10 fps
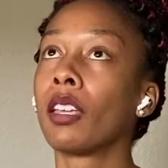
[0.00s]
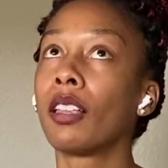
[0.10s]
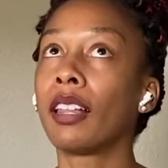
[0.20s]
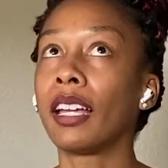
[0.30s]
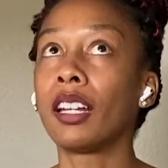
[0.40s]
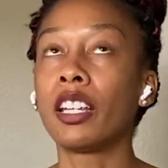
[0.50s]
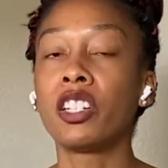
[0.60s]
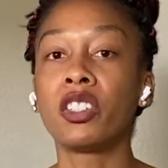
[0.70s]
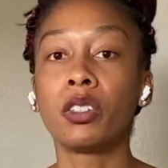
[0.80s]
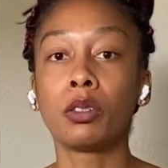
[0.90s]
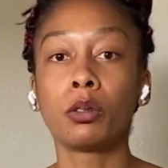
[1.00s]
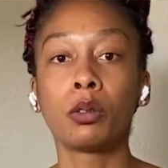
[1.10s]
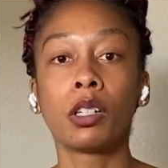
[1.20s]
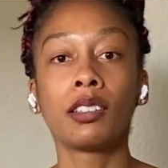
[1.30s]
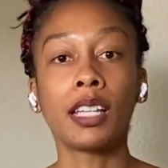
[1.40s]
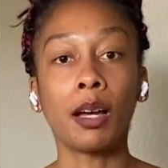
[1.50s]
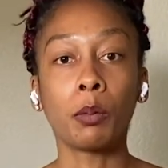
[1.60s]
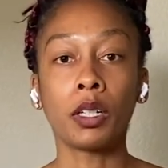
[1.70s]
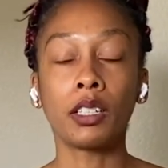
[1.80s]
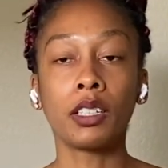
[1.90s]
like an issue that
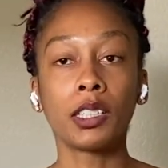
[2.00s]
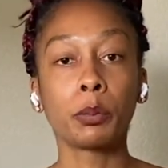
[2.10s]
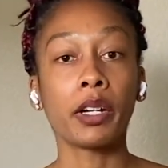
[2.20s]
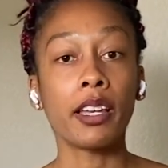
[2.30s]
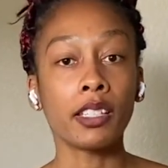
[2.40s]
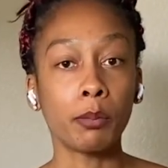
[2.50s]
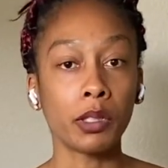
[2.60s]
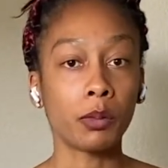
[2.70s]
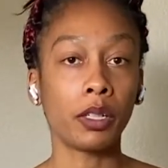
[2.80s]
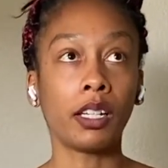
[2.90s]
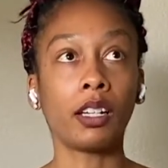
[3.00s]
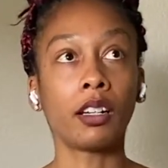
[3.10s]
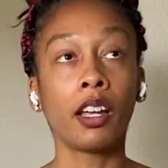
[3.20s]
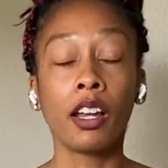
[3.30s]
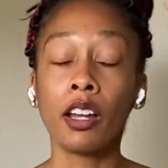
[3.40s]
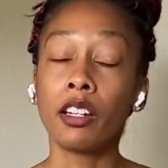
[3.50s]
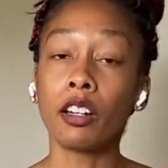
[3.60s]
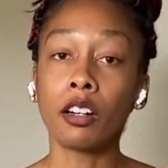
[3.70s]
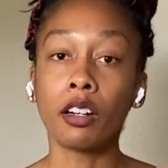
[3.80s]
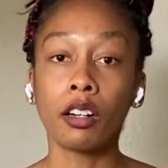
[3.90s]
was present between
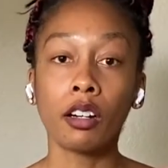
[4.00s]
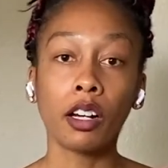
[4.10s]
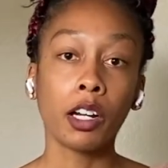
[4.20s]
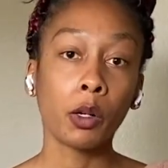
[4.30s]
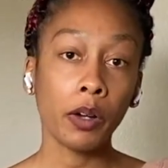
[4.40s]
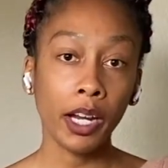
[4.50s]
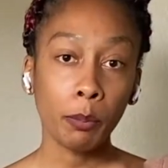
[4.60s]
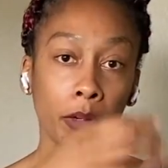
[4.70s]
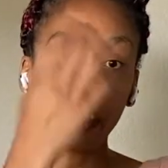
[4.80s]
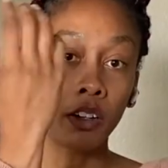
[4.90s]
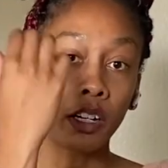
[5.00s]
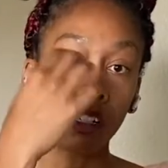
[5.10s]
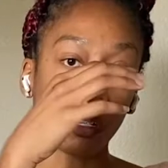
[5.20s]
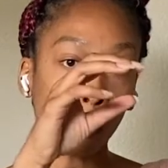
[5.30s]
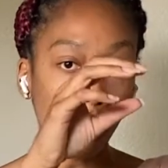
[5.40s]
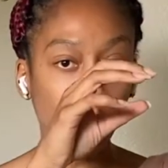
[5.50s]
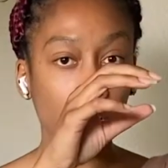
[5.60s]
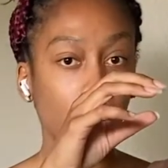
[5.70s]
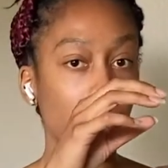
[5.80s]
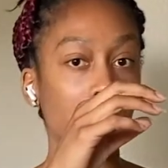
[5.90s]
your grandmother and your
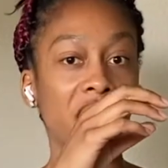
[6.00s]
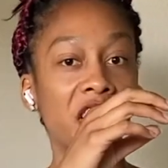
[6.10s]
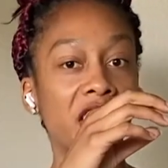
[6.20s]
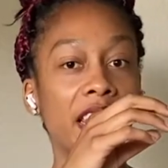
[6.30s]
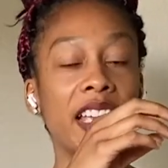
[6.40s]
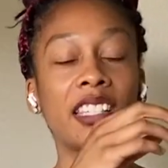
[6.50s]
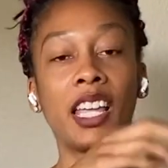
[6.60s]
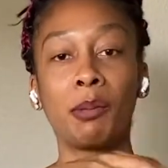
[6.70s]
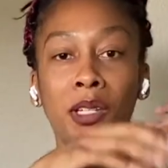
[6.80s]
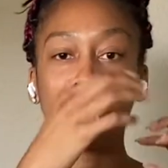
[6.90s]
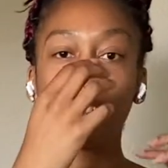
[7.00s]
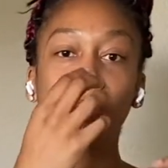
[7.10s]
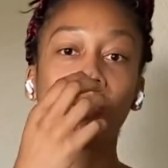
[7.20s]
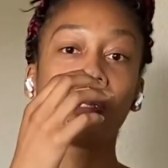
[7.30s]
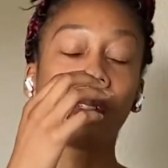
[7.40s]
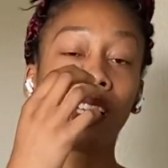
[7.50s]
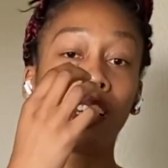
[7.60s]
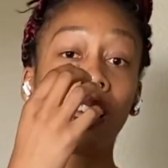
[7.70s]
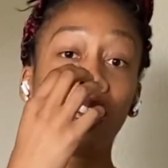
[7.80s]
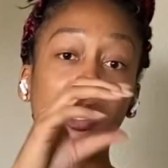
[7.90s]
mom, and you see that same issue between
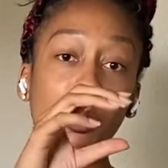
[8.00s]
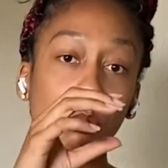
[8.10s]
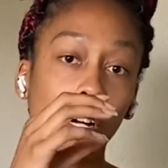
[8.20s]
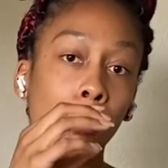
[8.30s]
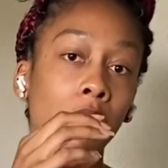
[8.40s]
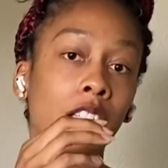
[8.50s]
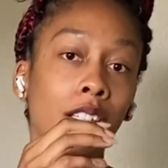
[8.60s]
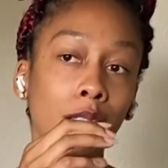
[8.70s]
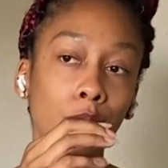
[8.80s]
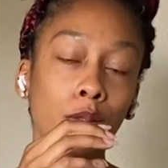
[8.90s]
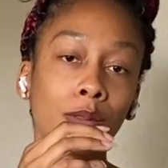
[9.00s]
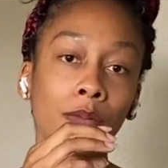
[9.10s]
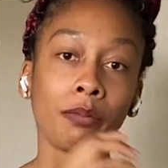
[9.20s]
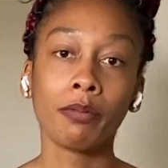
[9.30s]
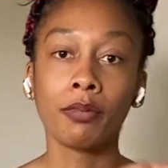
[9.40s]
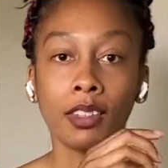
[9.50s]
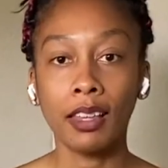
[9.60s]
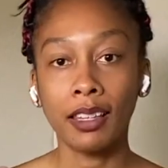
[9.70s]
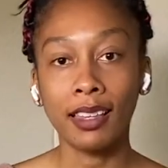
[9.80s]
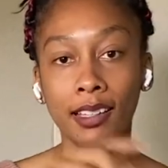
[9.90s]
your mom and you,
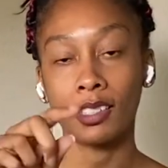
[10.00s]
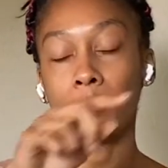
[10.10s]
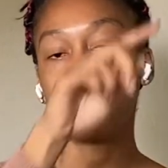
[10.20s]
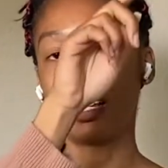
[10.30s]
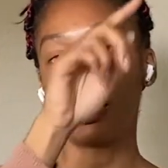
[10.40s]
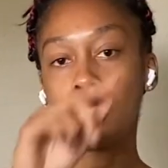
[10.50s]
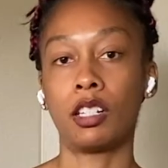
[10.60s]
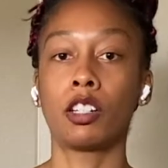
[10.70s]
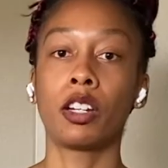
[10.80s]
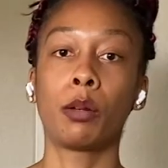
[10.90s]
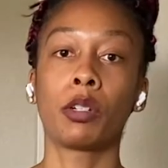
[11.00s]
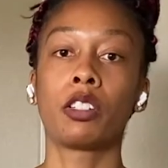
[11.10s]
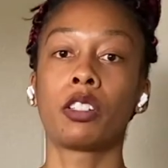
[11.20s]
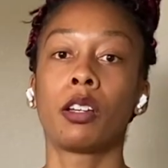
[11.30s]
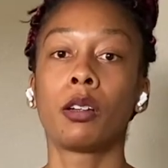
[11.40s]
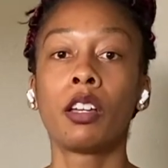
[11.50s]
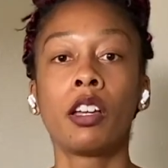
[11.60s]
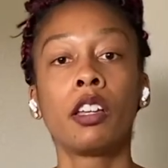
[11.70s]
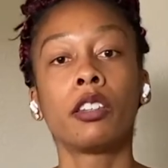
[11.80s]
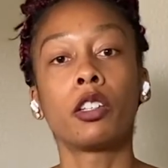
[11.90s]
like that's something that a genogram can show.
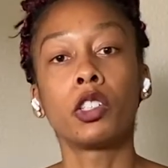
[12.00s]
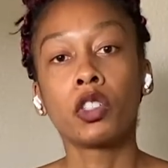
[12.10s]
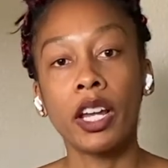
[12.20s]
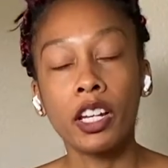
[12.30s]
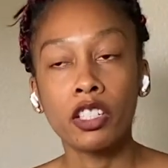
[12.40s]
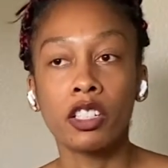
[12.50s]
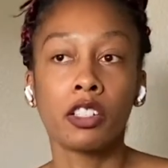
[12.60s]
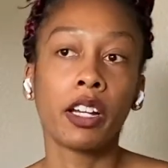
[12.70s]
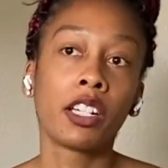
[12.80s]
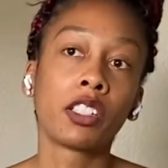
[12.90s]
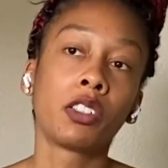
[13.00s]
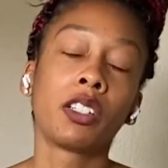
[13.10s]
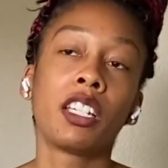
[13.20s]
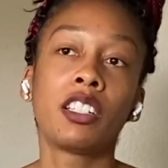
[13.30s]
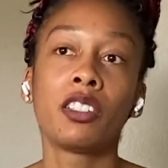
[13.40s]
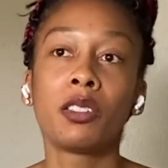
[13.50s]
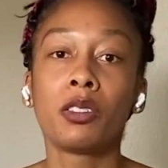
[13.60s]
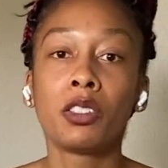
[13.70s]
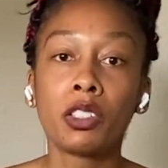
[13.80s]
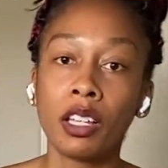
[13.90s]
Those transgenerational issues,